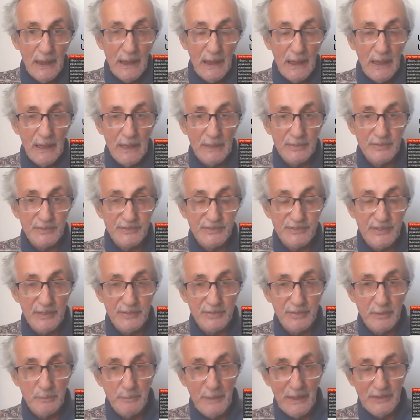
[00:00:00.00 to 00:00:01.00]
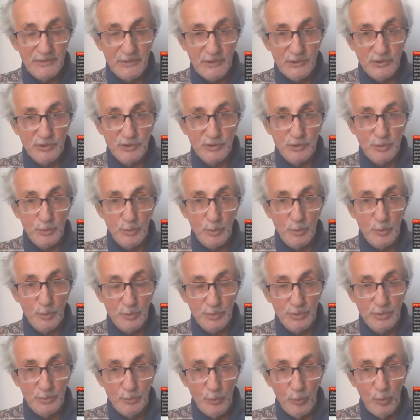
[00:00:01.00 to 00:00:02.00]
and sent a message to
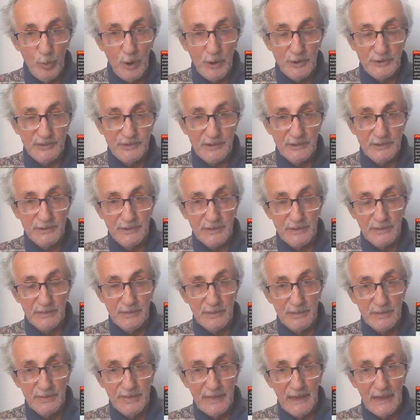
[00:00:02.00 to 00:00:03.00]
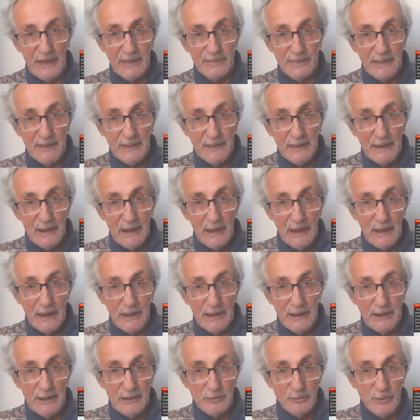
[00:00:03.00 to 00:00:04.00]
Washington that
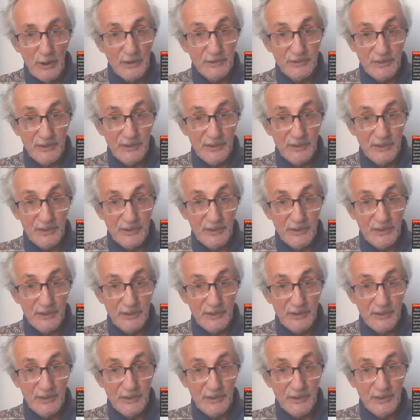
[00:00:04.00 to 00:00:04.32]
Russia